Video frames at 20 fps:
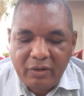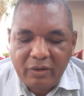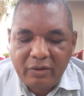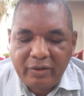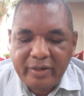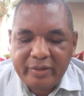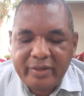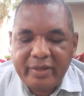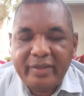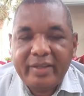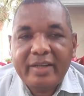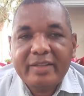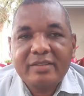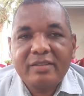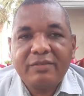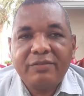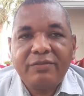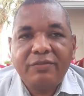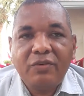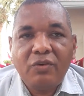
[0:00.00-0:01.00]
All right, and that's
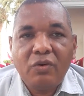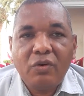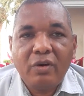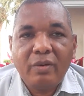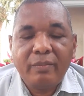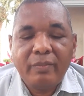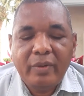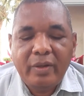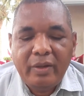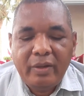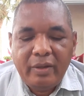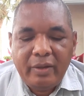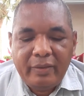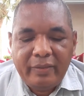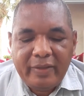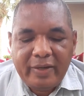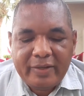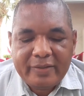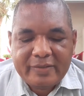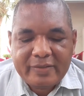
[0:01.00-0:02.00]
a form
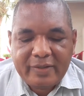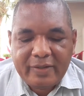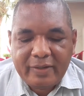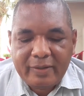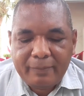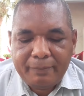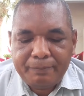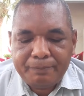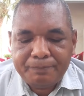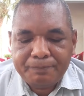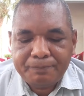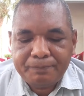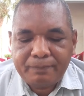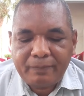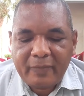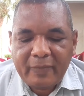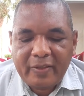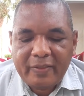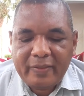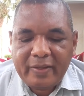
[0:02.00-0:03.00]
that's going
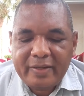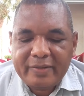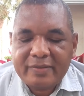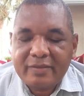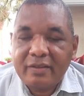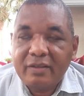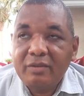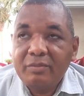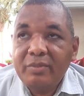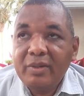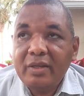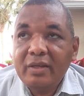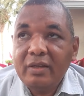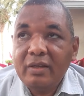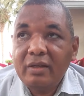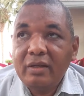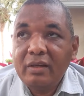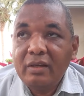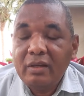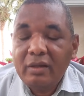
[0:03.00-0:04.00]
to
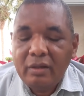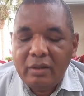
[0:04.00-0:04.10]
be